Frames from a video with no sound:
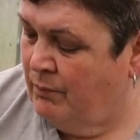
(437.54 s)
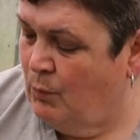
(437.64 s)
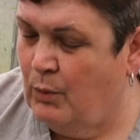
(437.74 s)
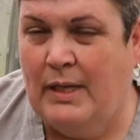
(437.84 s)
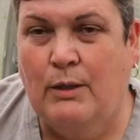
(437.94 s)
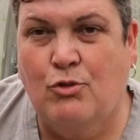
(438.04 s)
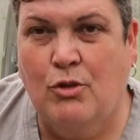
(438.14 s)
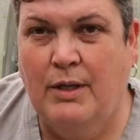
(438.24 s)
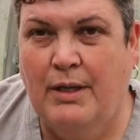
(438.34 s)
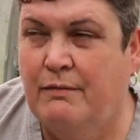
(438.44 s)
without
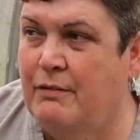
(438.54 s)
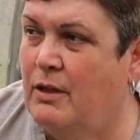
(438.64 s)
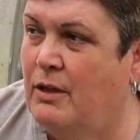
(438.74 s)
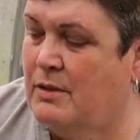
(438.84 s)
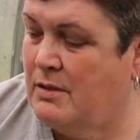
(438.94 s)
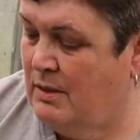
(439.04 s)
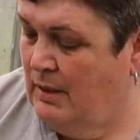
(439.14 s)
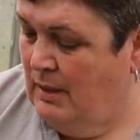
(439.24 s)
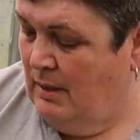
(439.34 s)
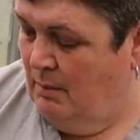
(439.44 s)
trying it first.
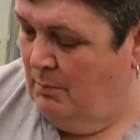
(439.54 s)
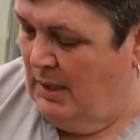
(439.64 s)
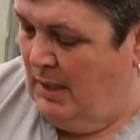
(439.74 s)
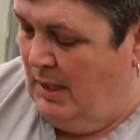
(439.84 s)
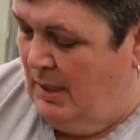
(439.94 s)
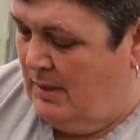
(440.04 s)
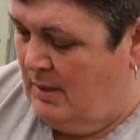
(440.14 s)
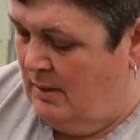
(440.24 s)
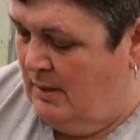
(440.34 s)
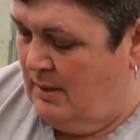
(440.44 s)
But yeah,
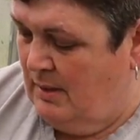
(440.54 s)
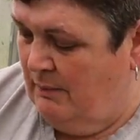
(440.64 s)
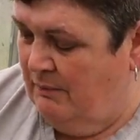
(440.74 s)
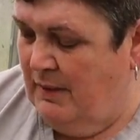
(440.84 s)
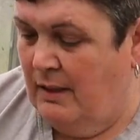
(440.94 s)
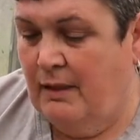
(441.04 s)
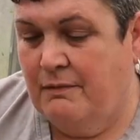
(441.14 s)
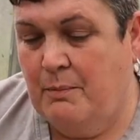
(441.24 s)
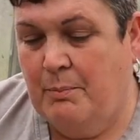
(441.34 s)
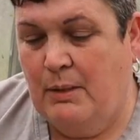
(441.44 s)
it's a lovely. I
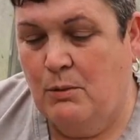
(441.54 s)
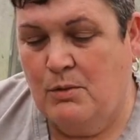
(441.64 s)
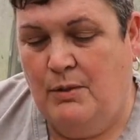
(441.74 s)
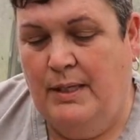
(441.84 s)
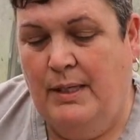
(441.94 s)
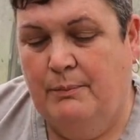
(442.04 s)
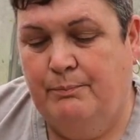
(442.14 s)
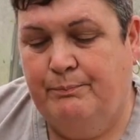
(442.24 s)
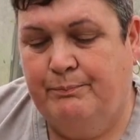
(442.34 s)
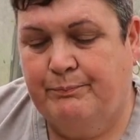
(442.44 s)
love the bells on it.
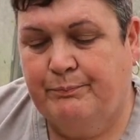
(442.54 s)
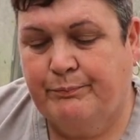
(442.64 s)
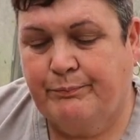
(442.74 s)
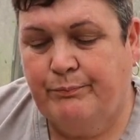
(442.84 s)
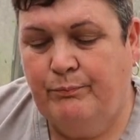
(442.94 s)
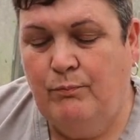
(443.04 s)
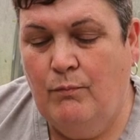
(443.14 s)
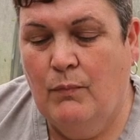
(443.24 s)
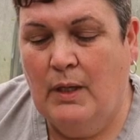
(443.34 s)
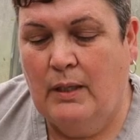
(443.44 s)

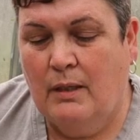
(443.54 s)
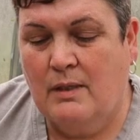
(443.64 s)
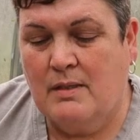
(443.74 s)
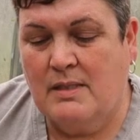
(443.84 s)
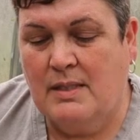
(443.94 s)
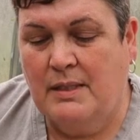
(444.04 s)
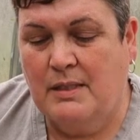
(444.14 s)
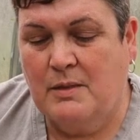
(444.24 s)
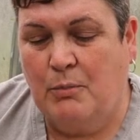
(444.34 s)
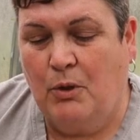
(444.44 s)
It likes a sunny
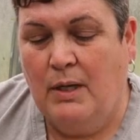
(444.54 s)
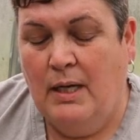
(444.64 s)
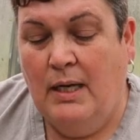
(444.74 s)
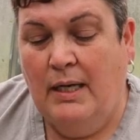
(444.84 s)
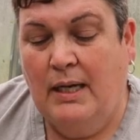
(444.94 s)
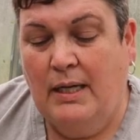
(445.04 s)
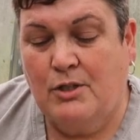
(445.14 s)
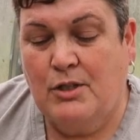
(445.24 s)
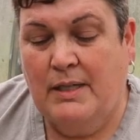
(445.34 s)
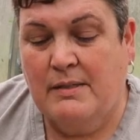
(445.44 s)
spot, and it
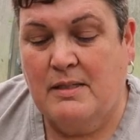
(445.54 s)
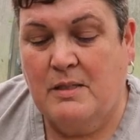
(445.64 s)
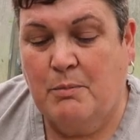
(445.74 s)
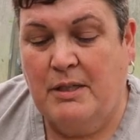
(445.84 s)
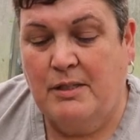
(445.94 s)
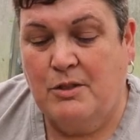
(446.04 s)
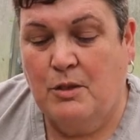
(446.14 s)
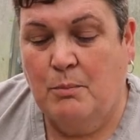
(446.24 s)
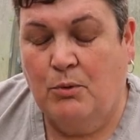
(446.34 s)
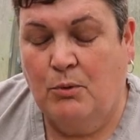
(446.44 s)
actually has a spread of
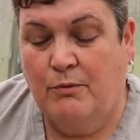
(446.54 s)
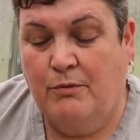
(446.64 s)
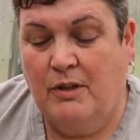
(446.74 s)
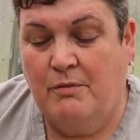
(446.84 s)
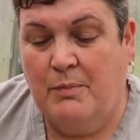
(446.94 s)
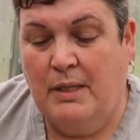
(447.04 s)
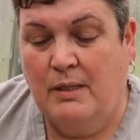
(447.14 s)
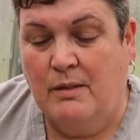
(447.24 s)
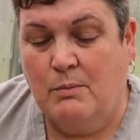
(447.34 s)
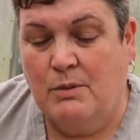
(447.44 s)
2.5
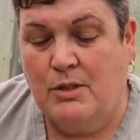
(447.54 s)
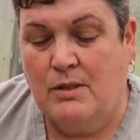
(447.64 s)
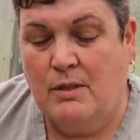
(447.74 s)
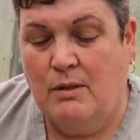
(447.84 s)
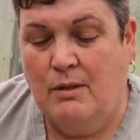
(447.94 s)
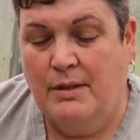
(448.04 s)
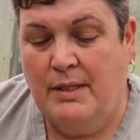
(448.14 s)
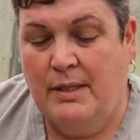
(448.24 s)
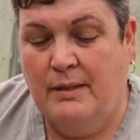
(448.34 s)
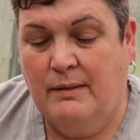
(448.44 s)
metres, which is a lot,
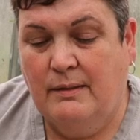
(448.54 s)
isn't it?